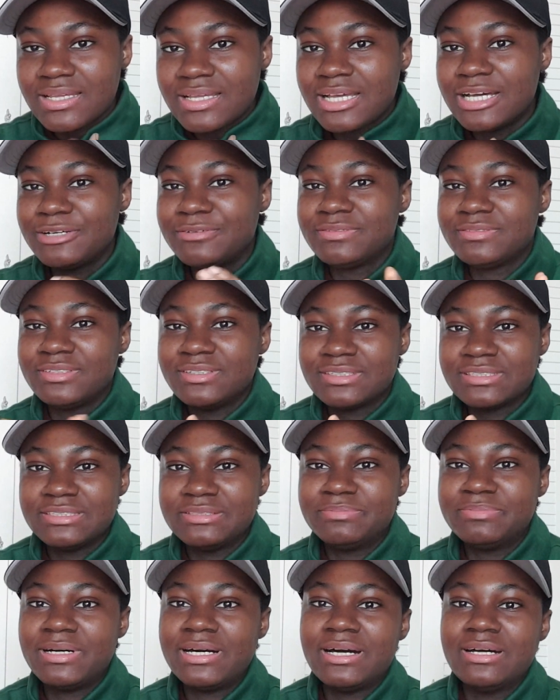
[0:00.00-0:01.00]
i've talked
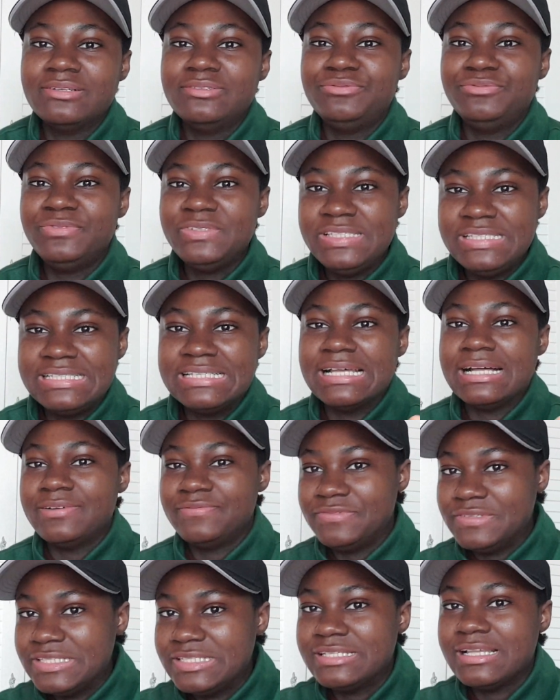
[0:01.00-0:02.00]
about visa
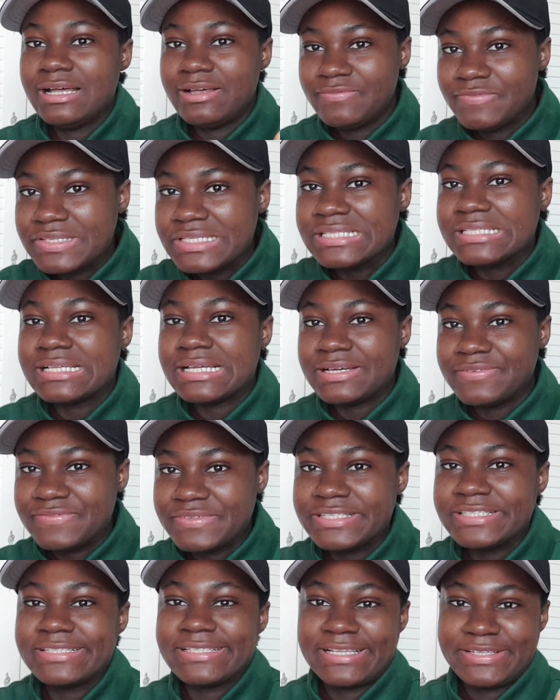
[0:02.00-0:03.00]
visa visa
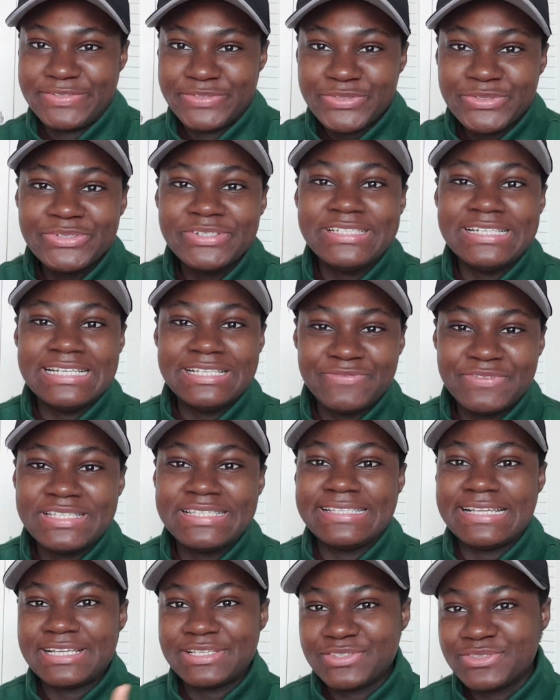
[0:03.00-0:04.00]
visa student
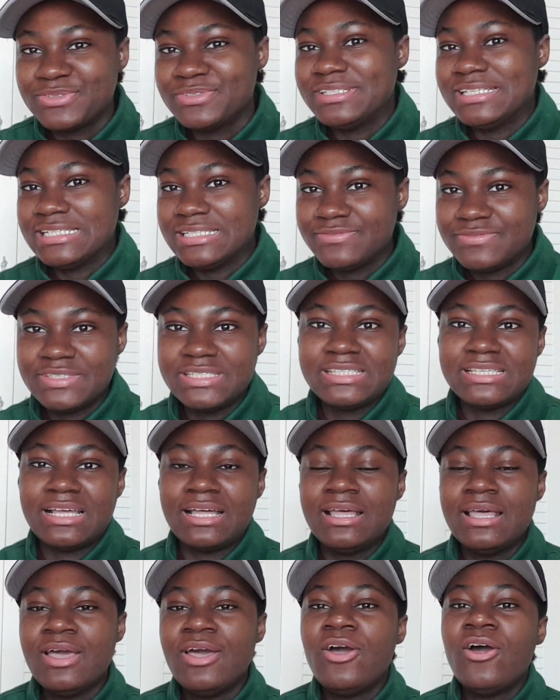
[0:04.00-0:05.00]
visa student visa
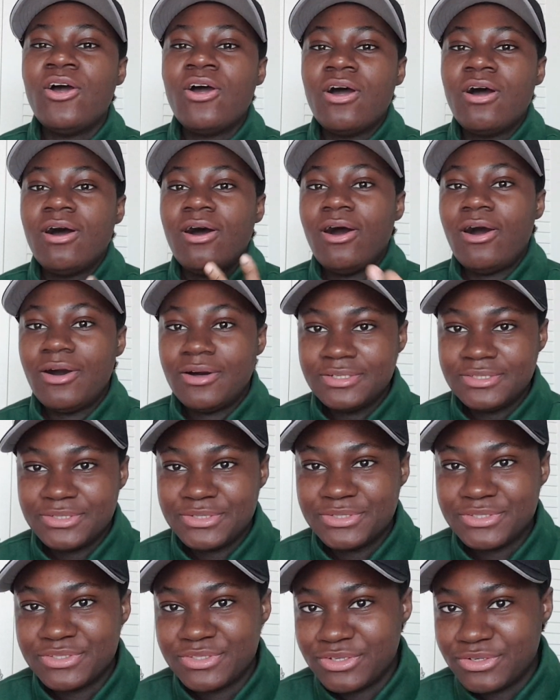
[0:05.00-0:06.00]
all
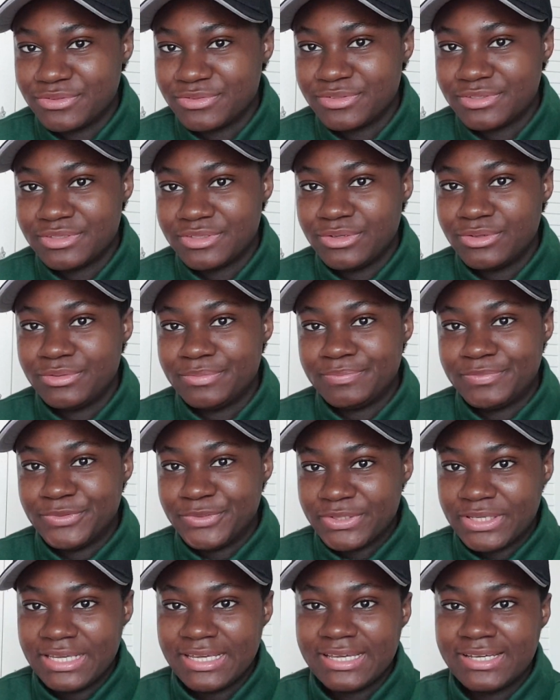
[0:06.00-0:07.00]
those stuffs
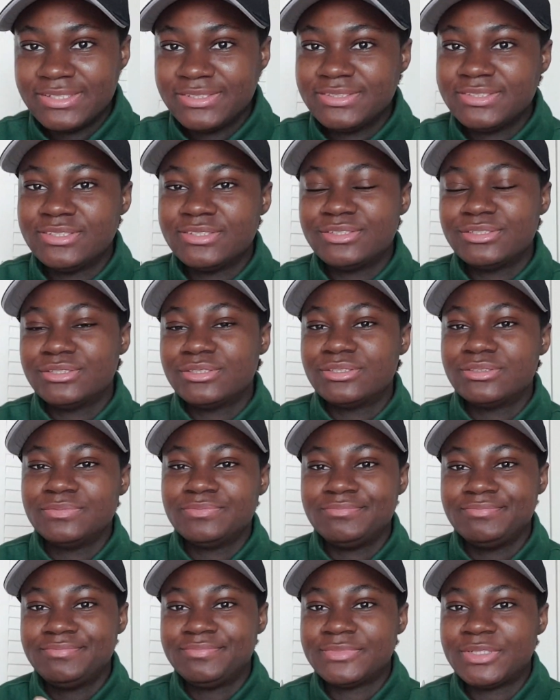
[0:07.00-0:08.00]
okay so
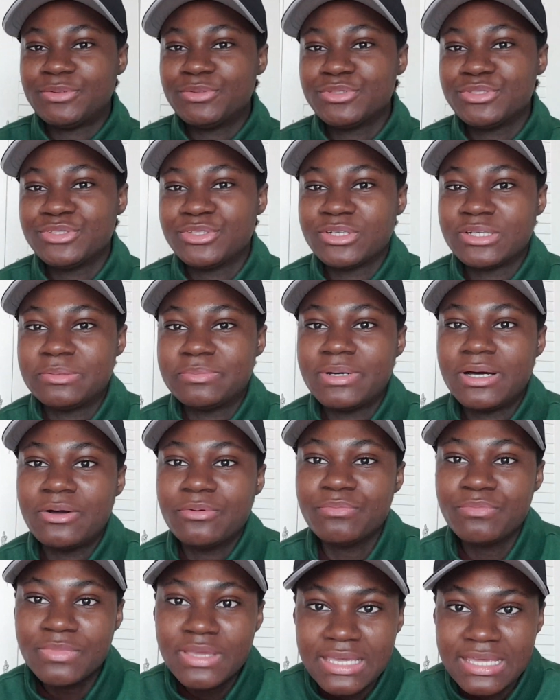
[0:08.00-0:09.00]
i want to talk
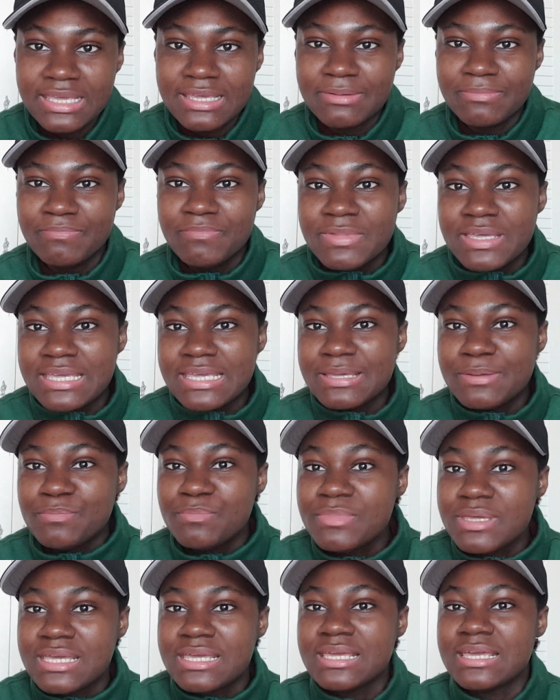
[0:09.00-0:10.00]
about me me
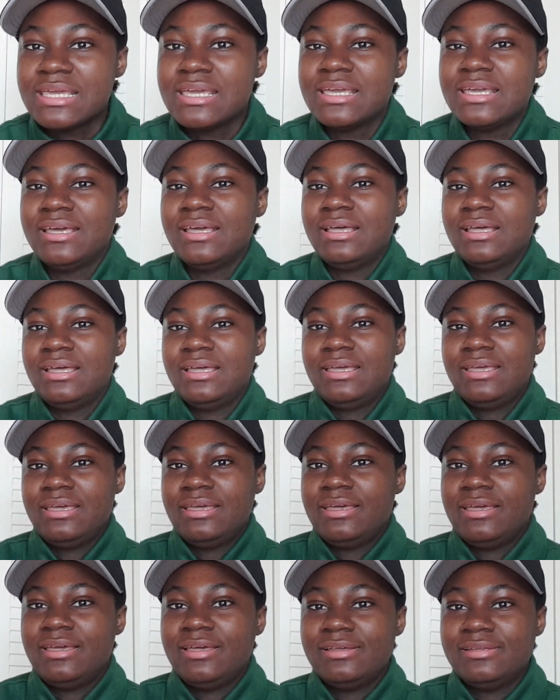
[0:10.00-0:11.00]
me
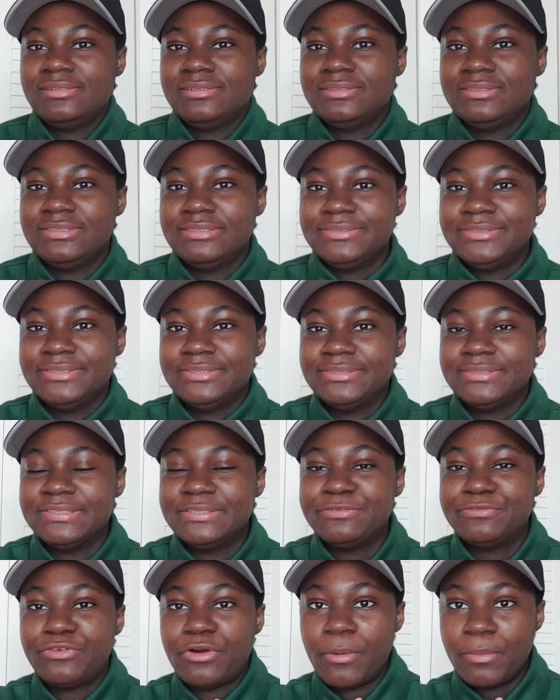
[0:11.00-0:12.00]

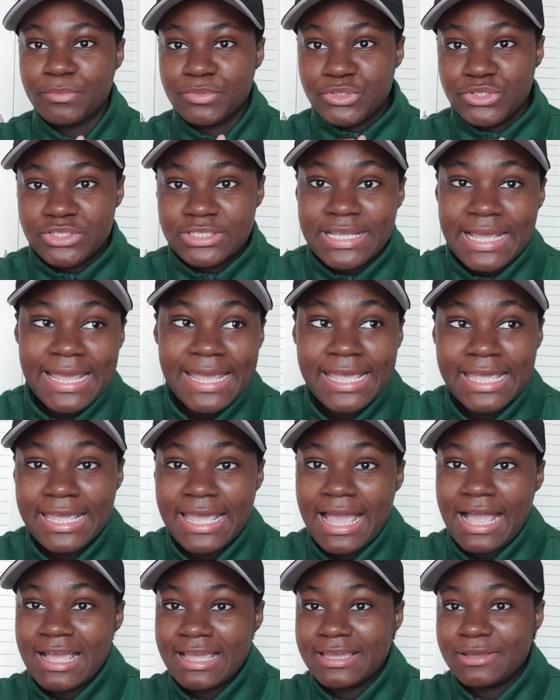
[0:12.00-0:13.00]
and from today
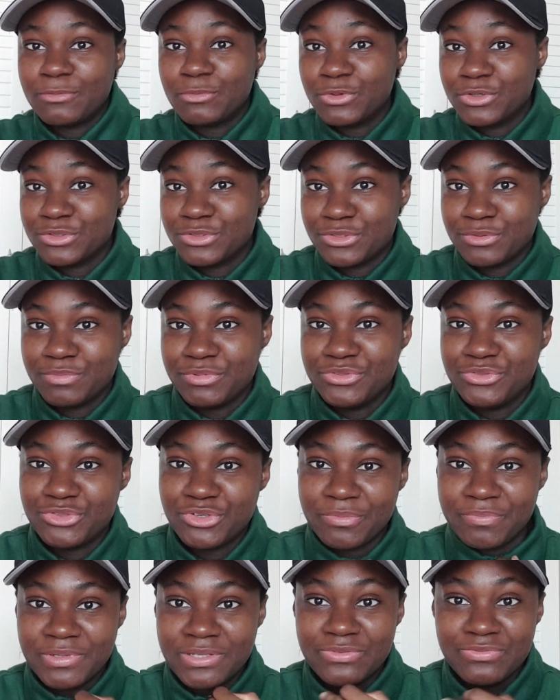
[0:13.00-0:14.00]
i want to be
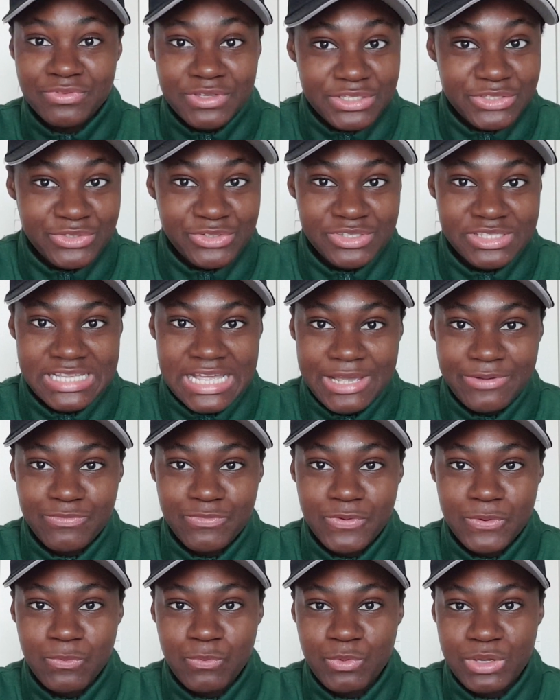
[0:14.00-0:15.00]
dropping videos
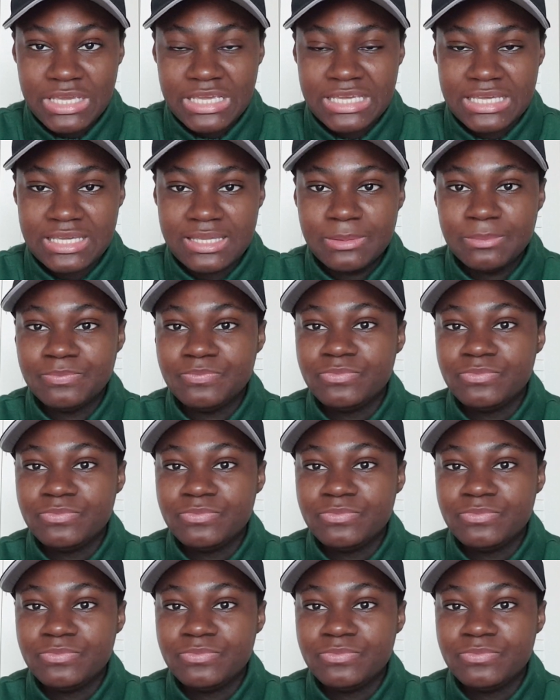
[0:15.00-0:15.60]
every week